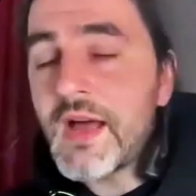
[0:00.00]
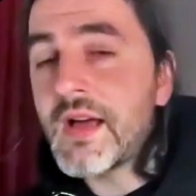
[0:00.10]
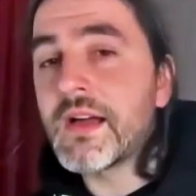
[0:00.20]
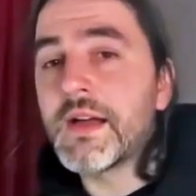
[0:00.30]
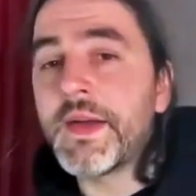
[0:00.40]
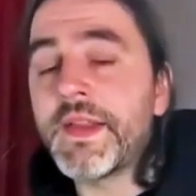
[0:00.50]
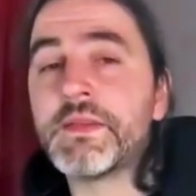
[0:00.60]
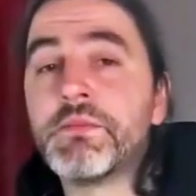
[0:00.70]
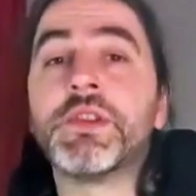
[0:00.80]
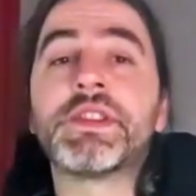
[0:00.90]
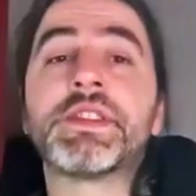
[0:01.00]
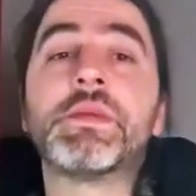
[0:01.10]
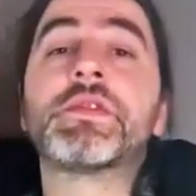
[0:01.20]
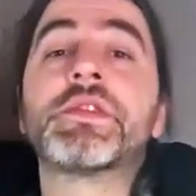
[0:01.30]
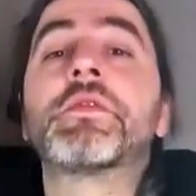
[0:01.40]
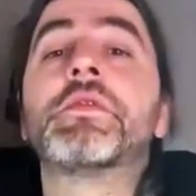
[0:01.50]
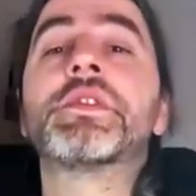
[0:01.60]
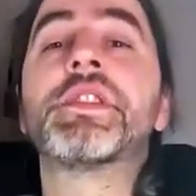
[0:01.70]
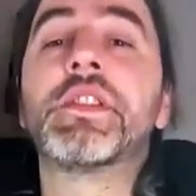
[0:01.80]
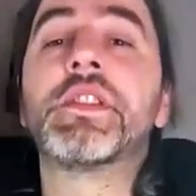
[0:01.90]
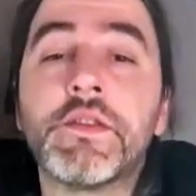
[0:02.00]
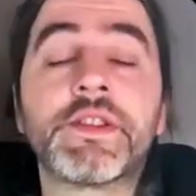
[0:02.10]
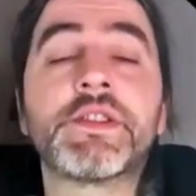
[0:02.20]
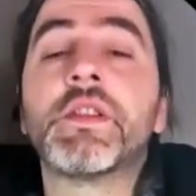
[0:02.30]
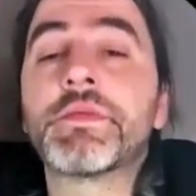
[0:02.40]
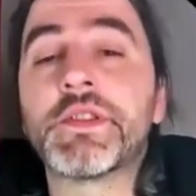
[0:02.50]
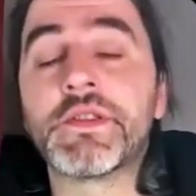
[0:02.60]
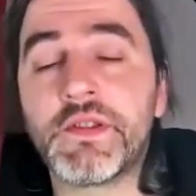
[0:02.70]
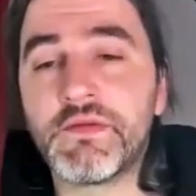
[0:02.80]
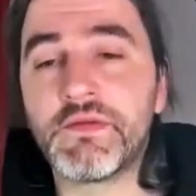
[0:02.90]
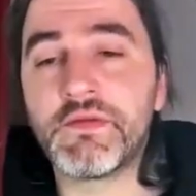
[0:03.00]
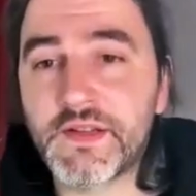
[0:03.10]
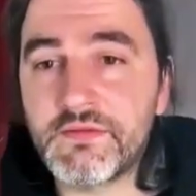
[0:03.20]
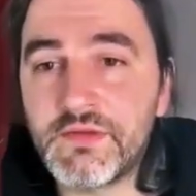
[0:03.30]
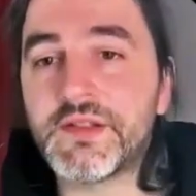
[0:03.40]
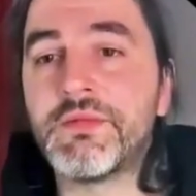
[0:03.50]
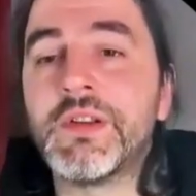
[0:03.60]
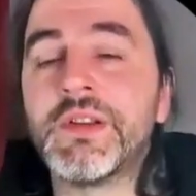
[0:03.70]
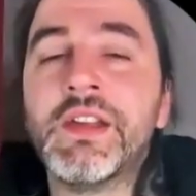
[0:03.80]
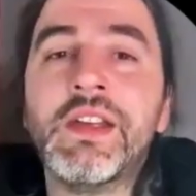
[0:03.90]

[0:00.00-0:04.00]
And the bonus tip was, of course, that the longest option is always the correct one.